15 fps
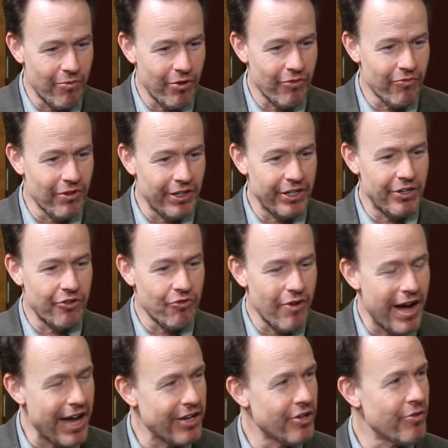was really to
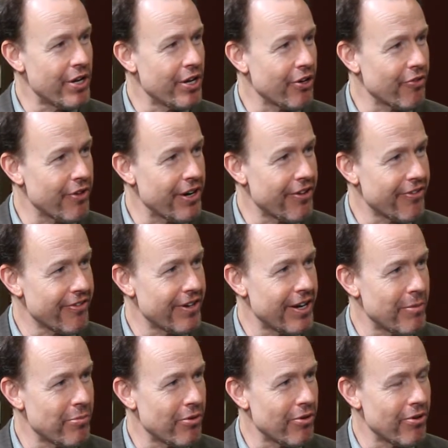try to increase the
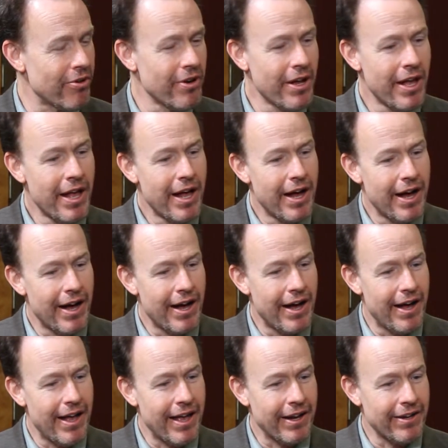number
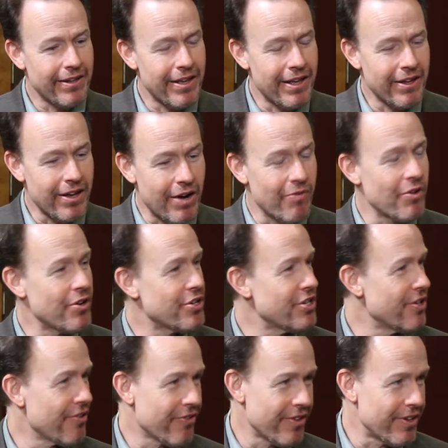and
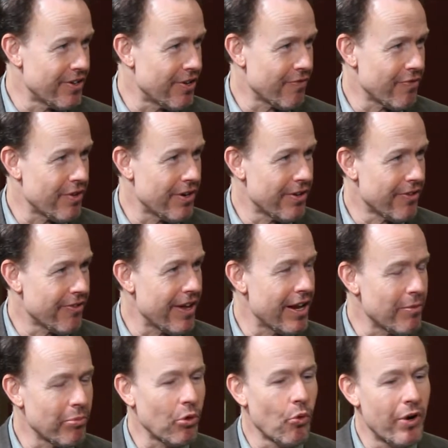coverages that different state
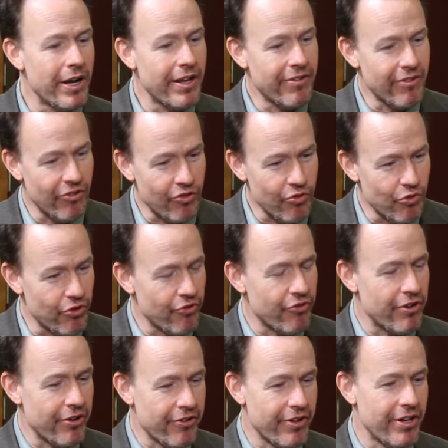employees and school
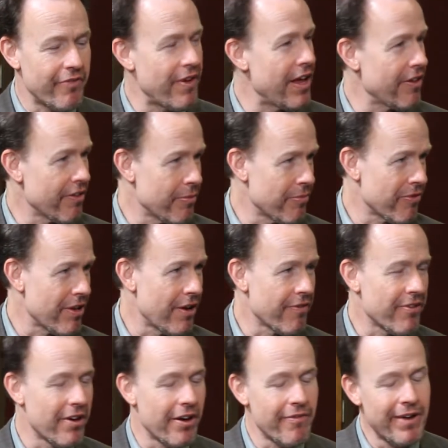districts can avail
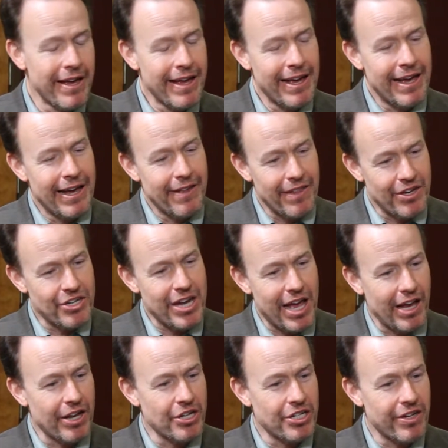themselves of. The
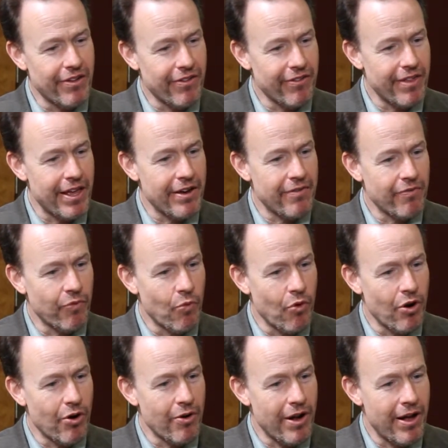challenge is that
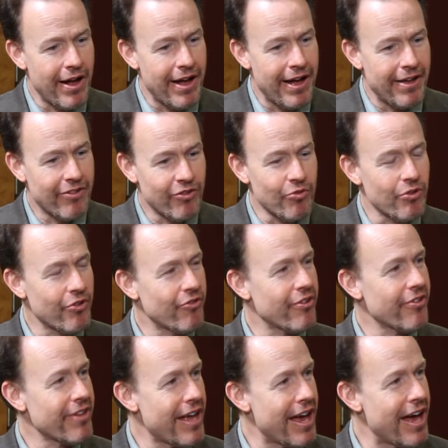for school
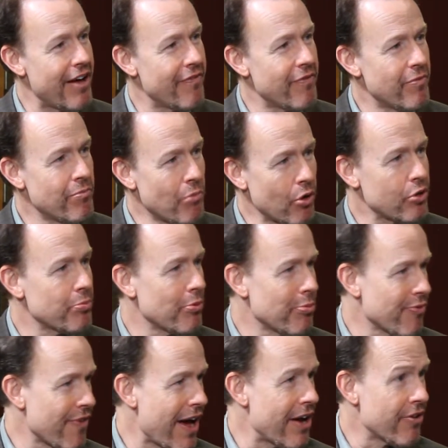districts that have multiple
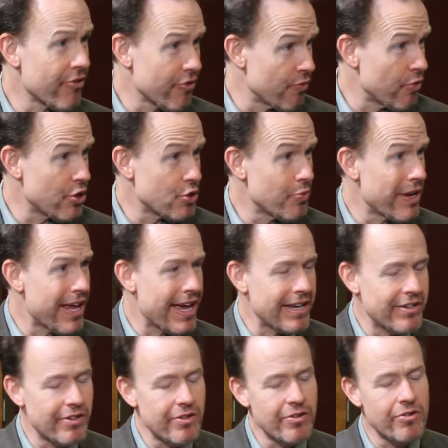providers, of which we
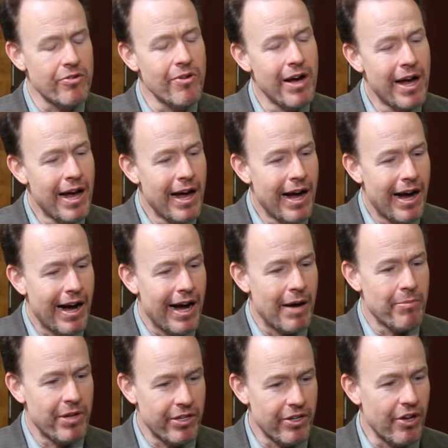had two,
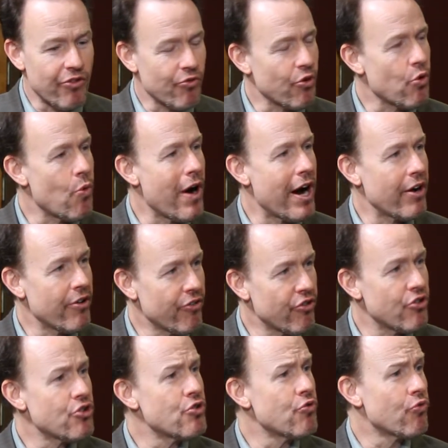it does require us
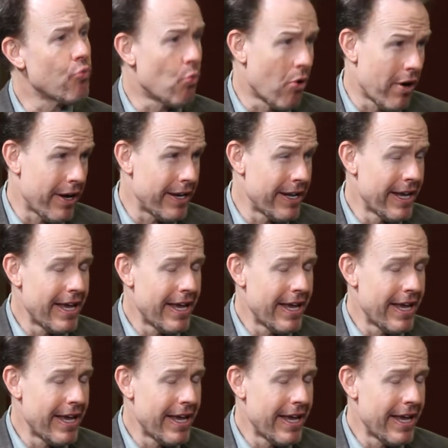to choose one.